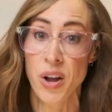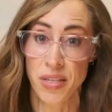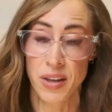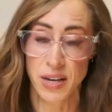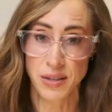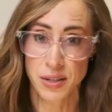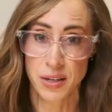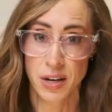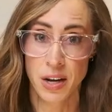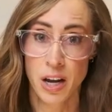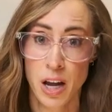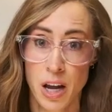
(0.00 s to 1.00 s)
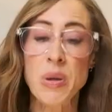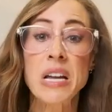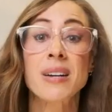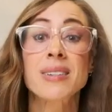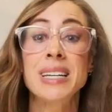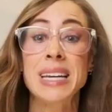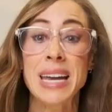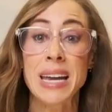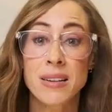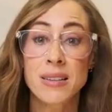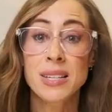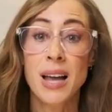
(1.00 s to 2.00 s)
with it because it
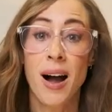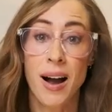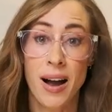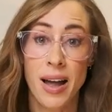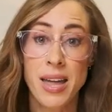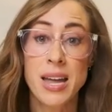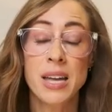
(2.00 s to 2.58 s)
is high